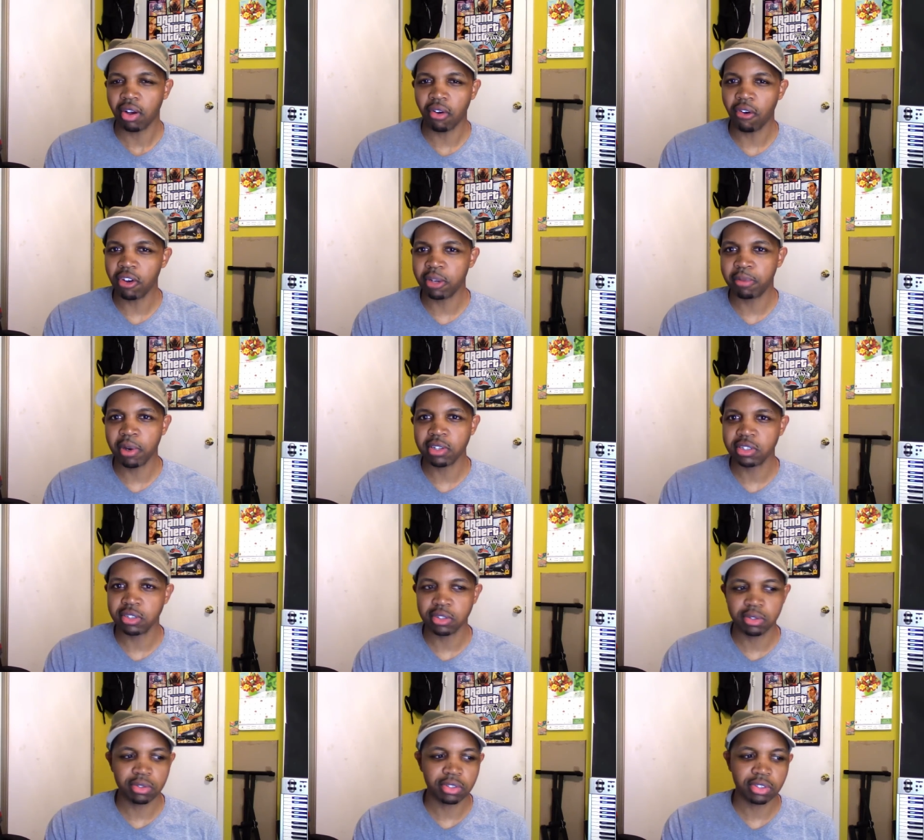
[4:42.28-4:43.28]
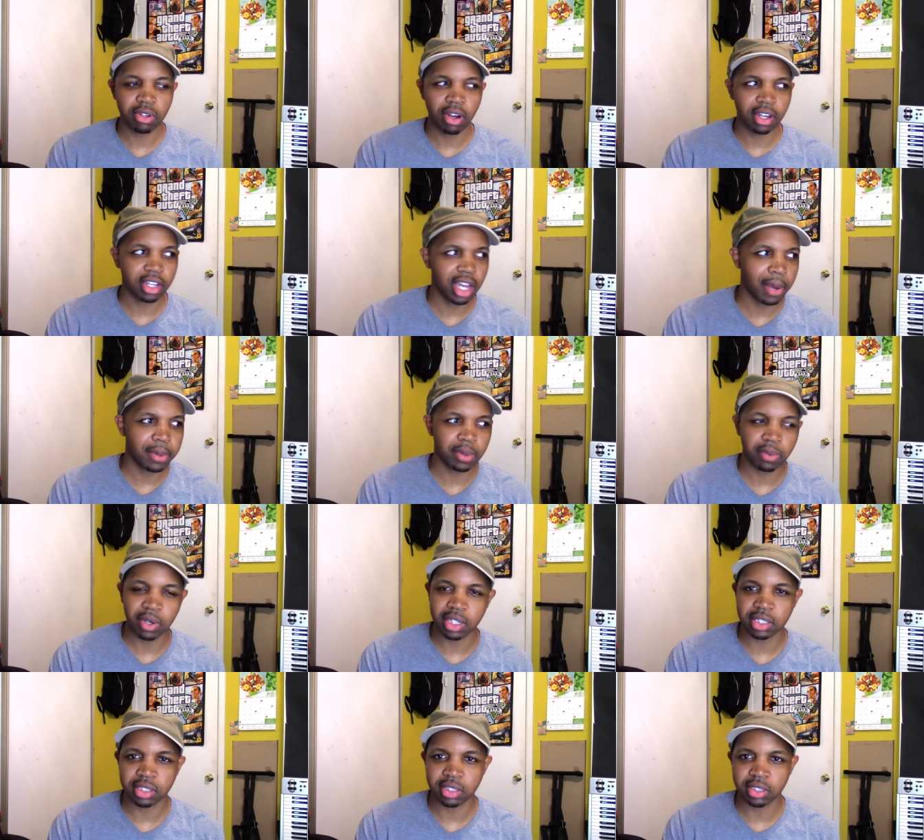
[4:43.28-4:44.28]
only person who saw it coming
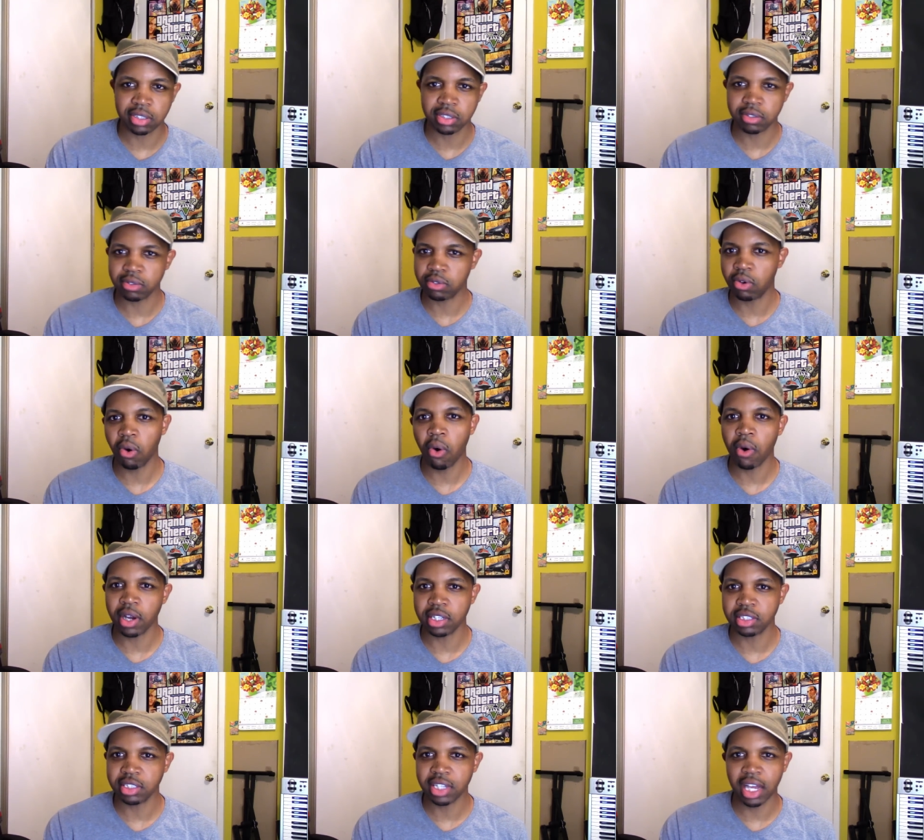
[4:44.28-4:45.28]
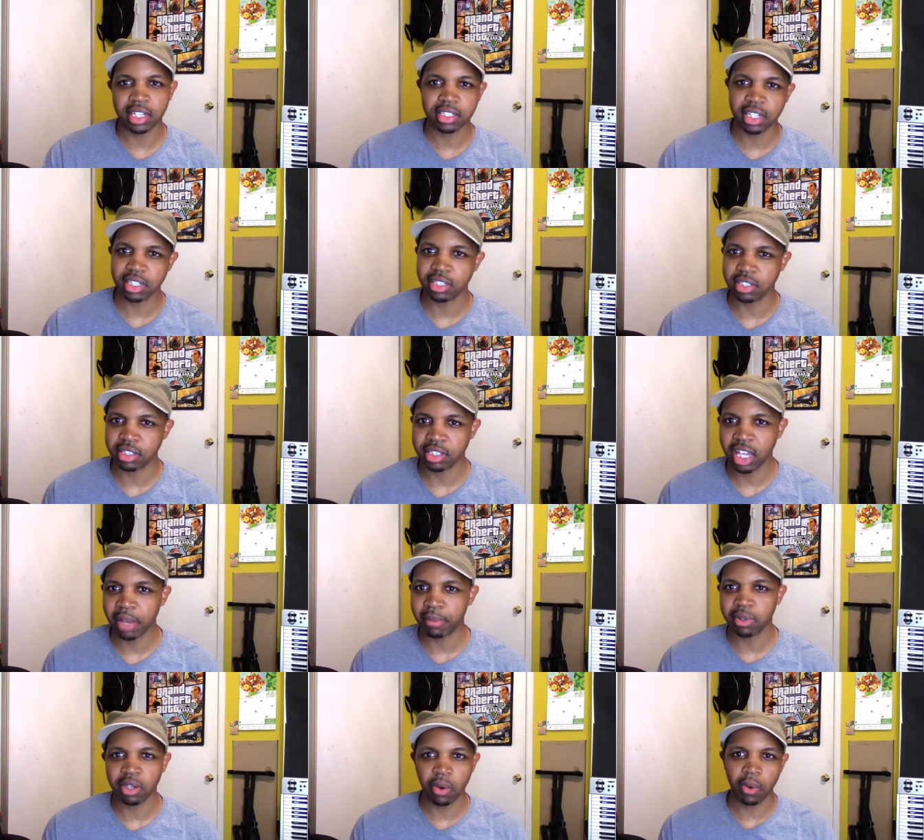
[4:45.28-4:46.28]
was Cara, and she had a chance to
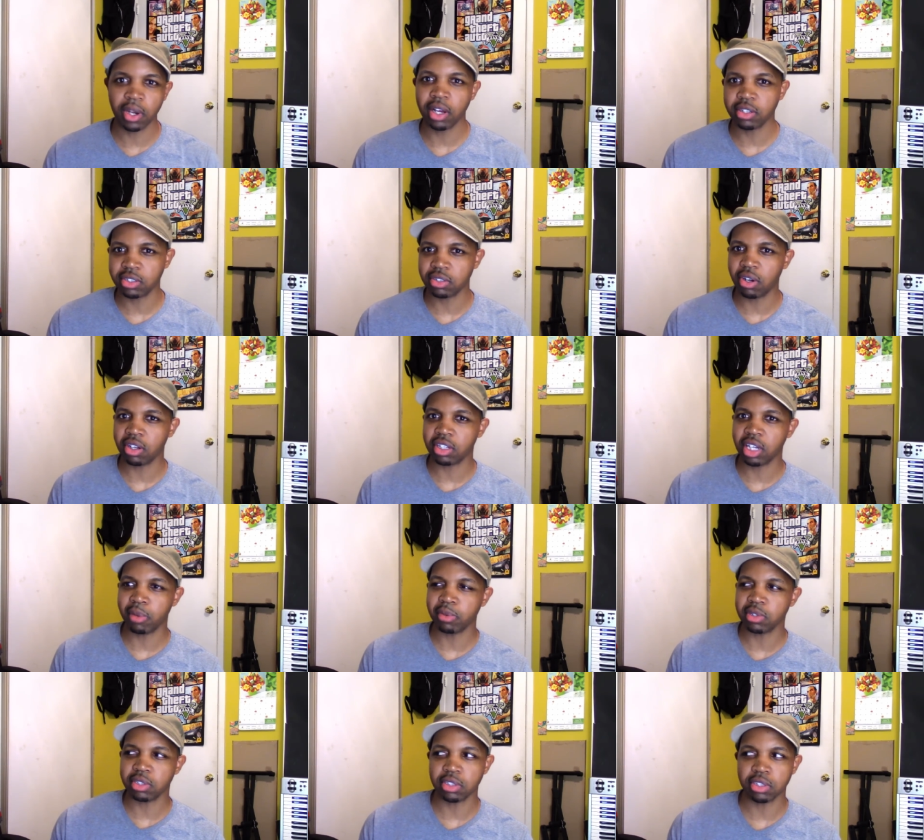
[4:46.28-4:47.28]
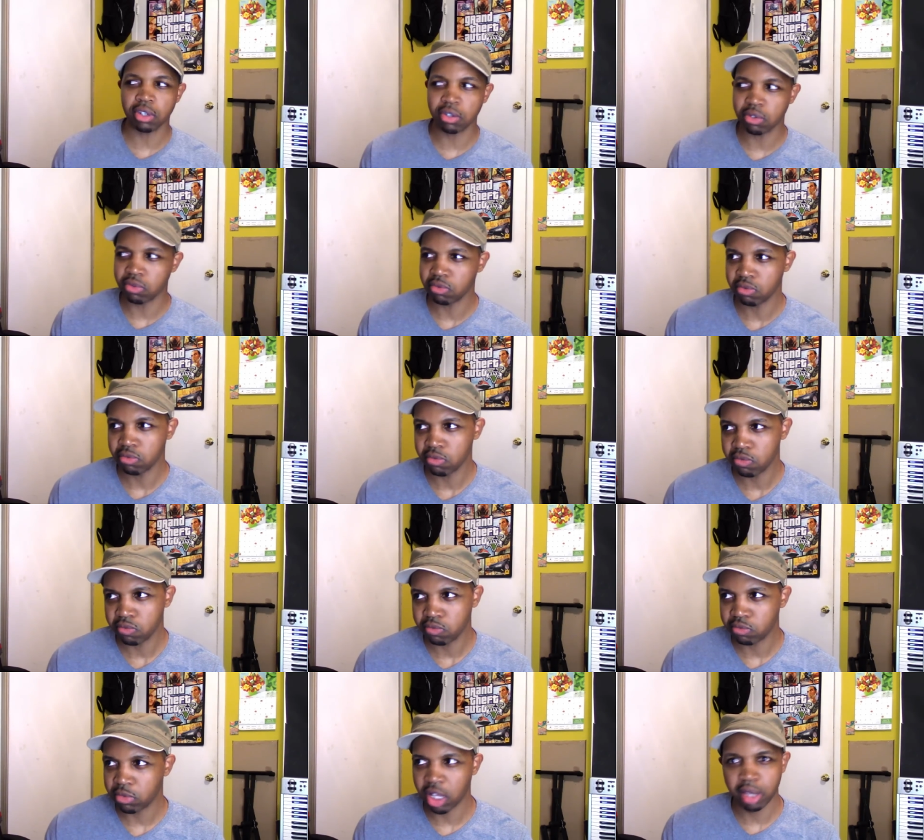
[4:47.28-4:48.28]
escape, but no one else saw it coming, so
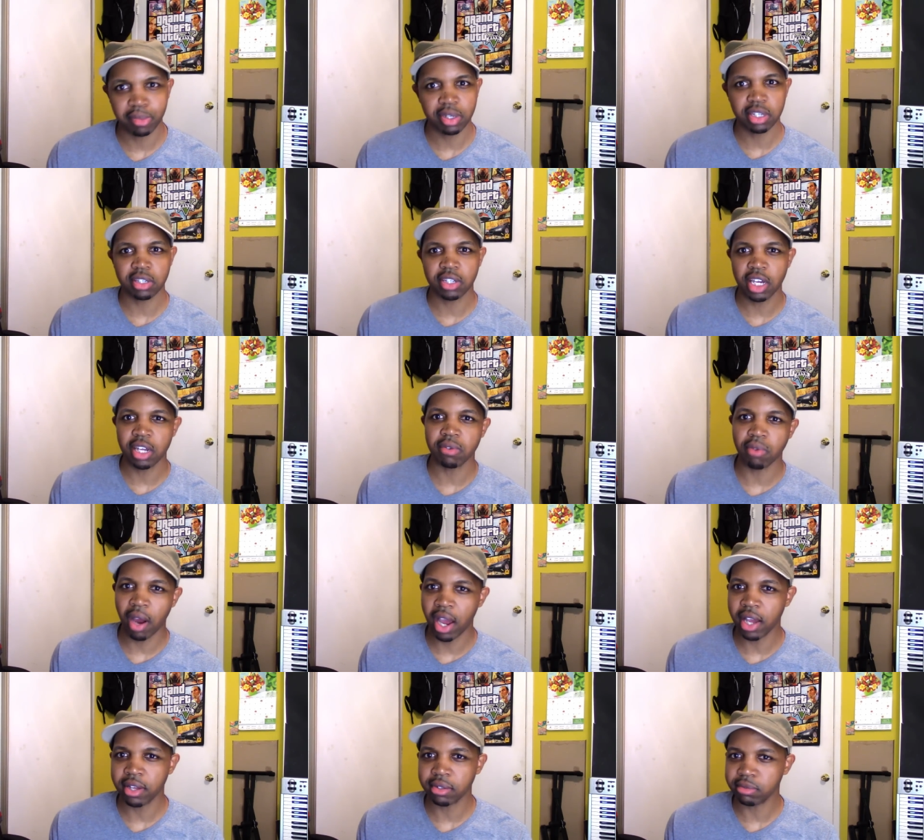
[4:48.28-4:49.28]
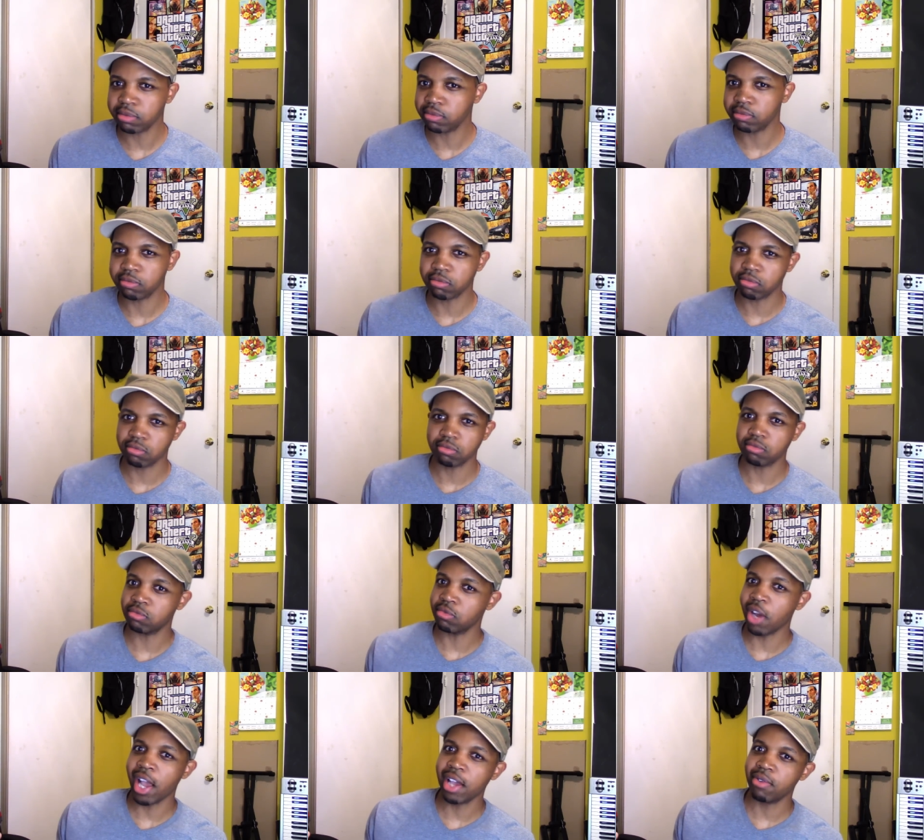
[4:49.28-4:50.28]
they be dead, right?
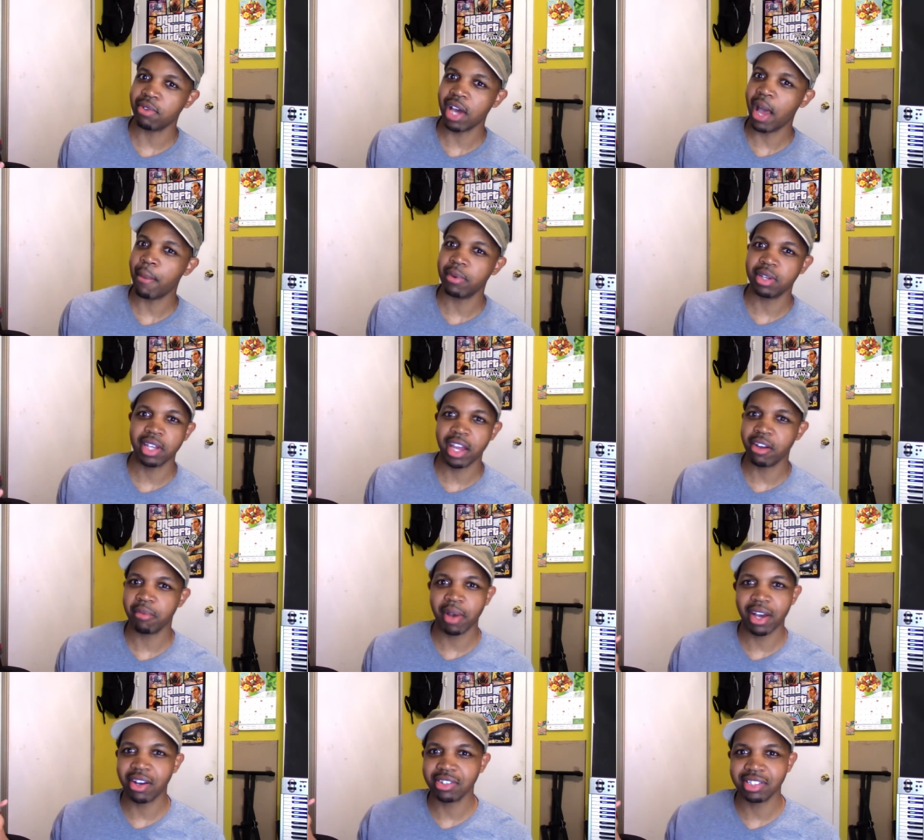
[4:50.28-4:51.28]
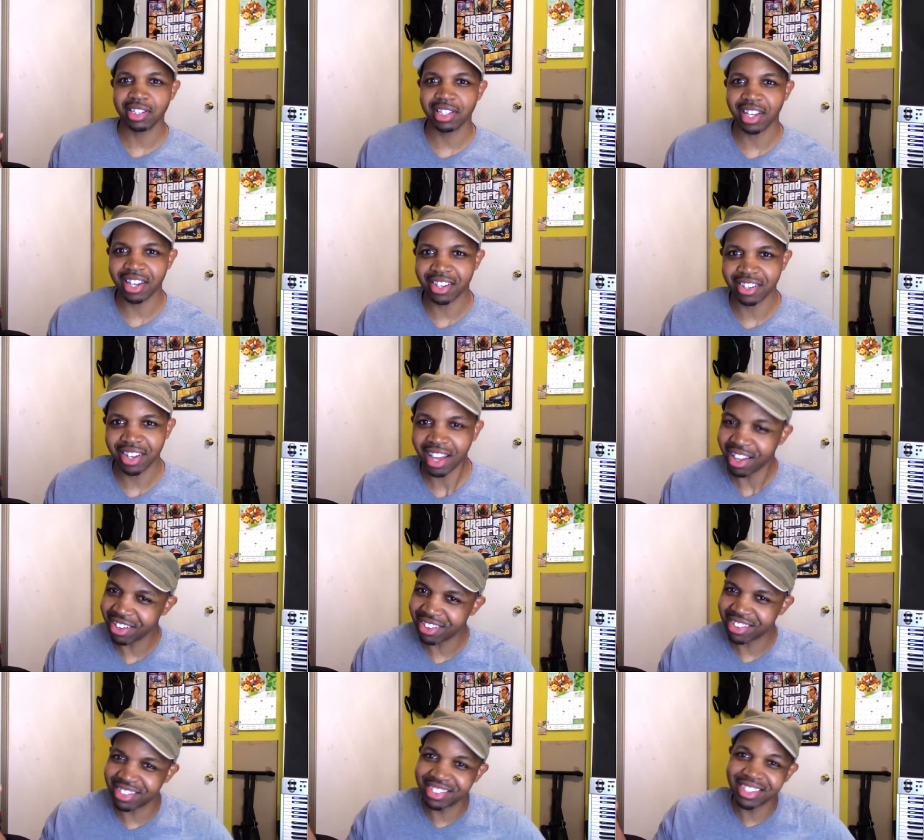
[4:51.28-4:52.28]
Right? What happened to everybody else in the layer?
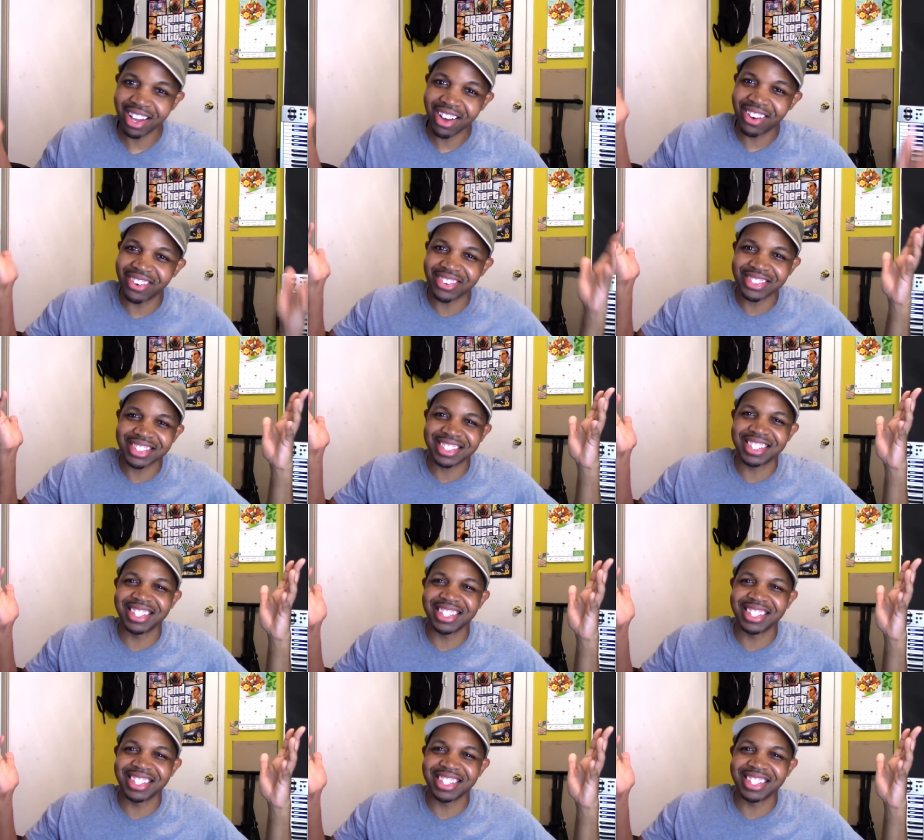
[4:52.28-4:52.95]
Oh no.